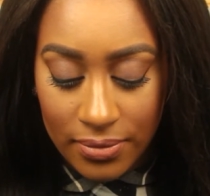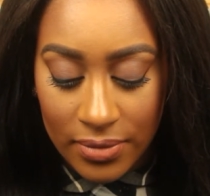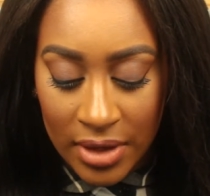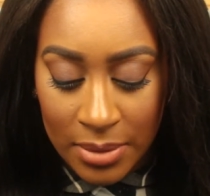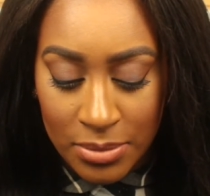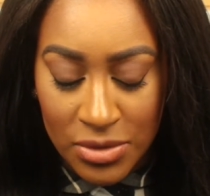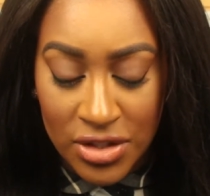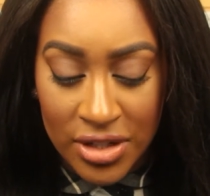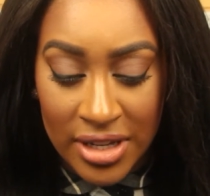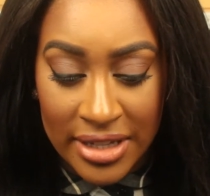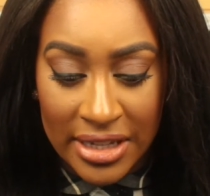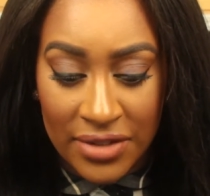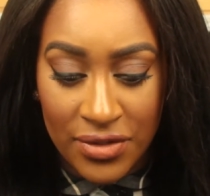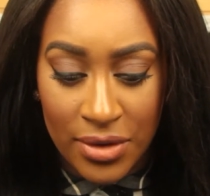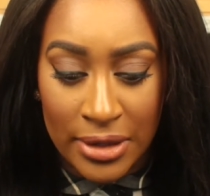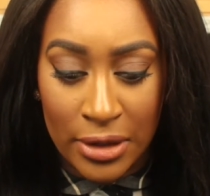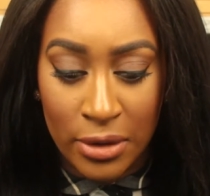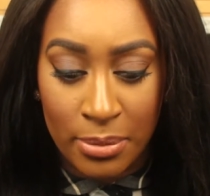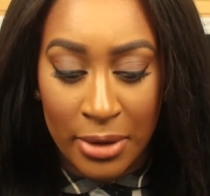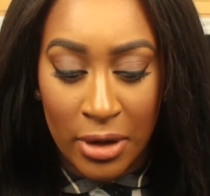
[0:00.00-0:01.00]
I'm just going to give you
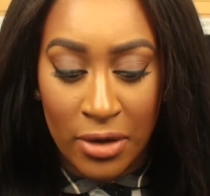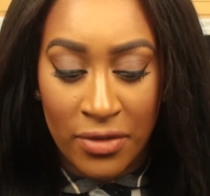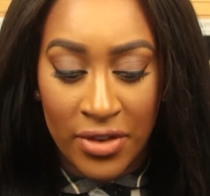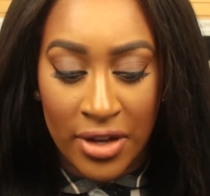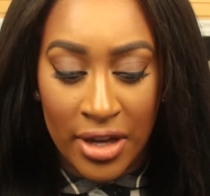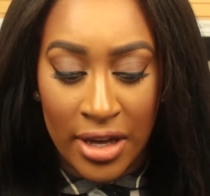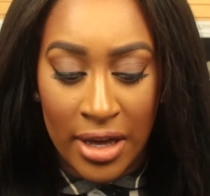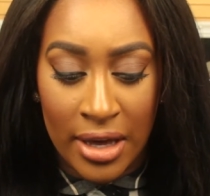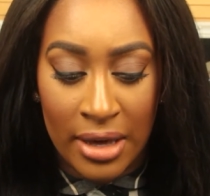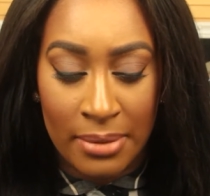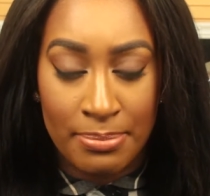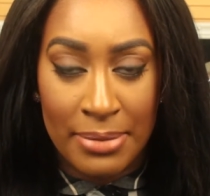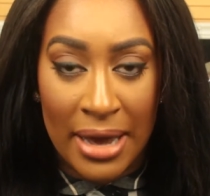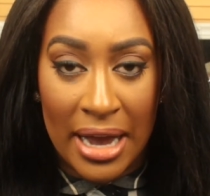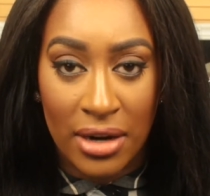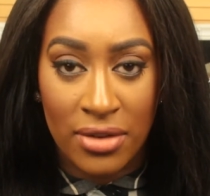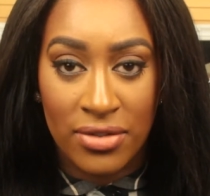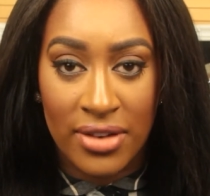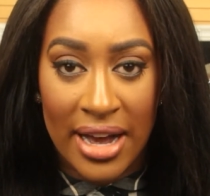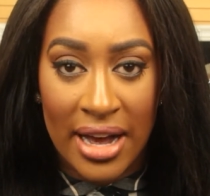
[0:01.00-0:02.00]
a little bit of a
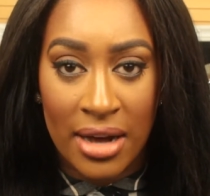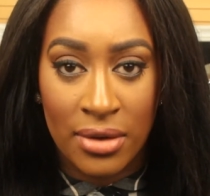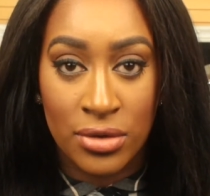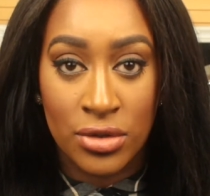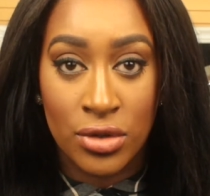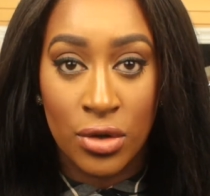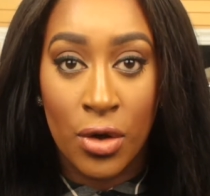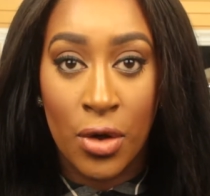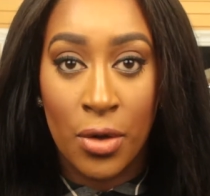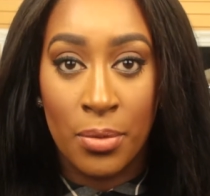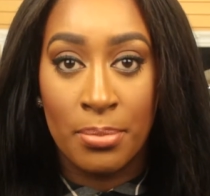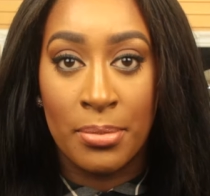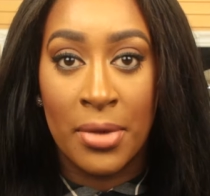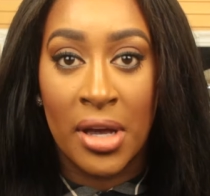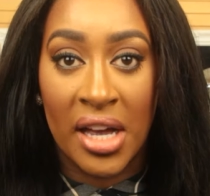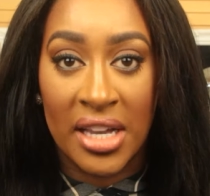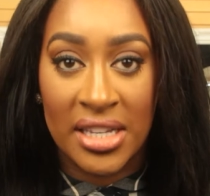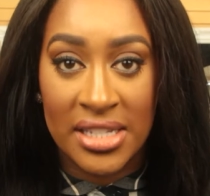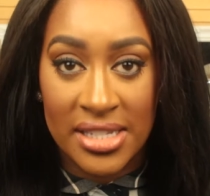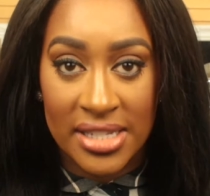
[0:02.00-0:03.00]
background on
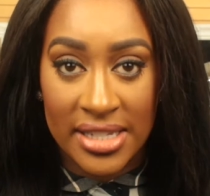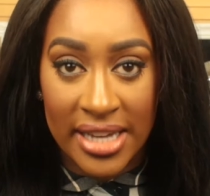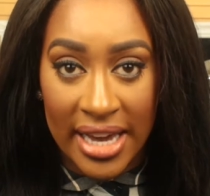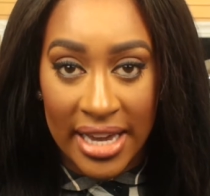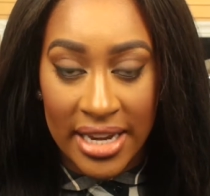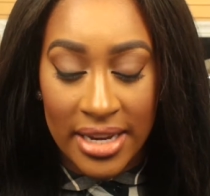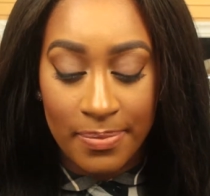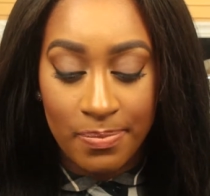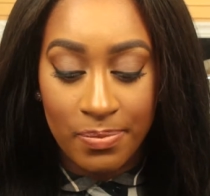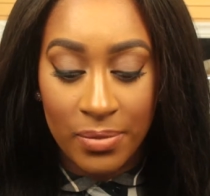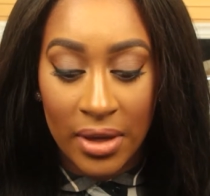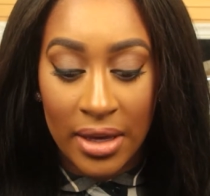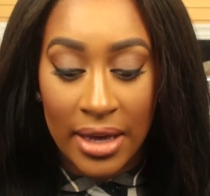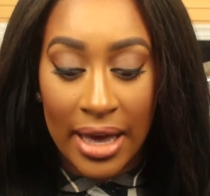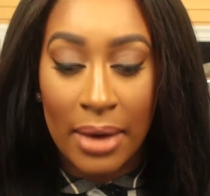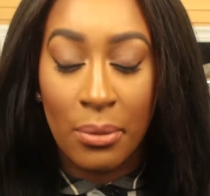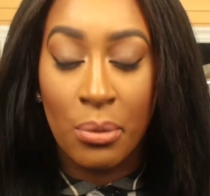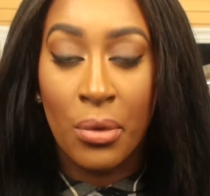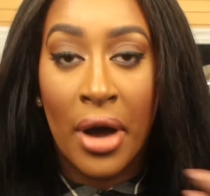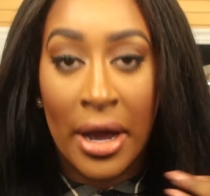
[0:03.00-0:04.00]
my skin
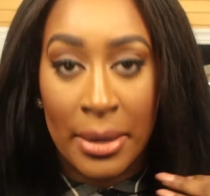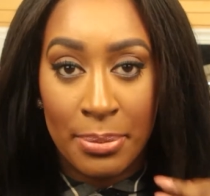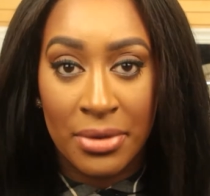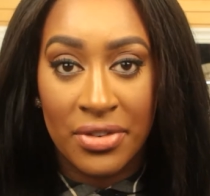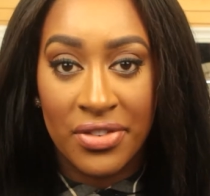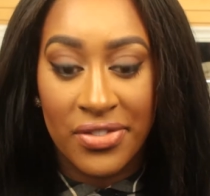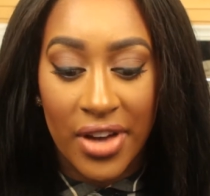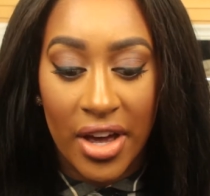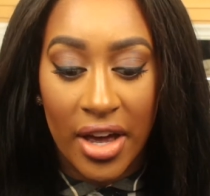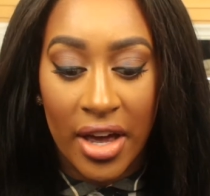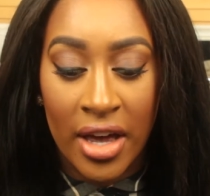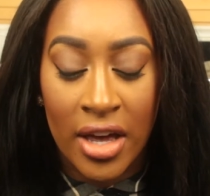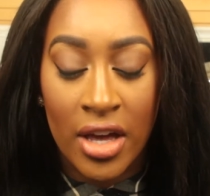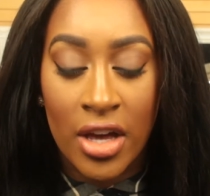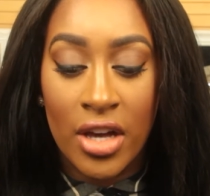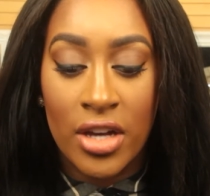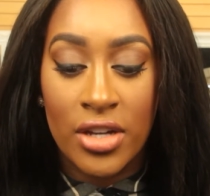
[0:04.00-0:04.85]
and what I prefer.